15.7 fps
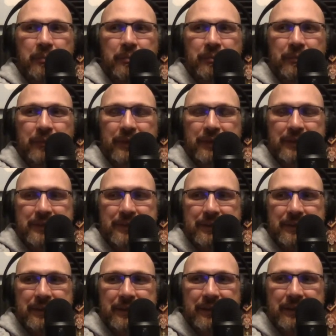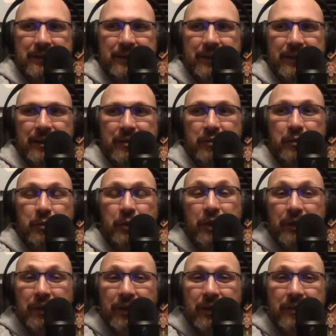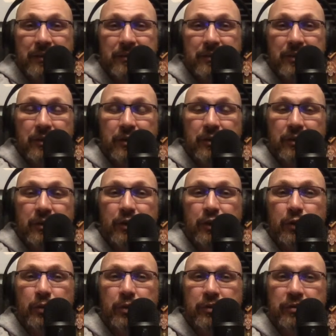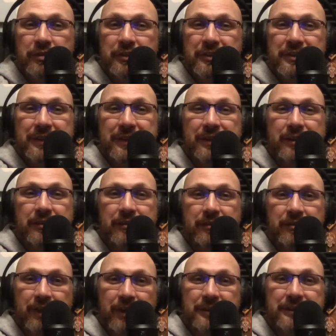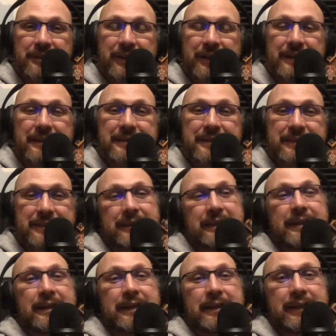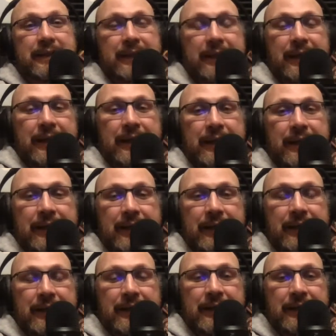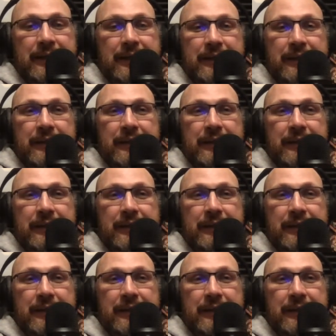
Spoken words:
Let's see. I have a podcast called the Global Phys Ed Voxcast, and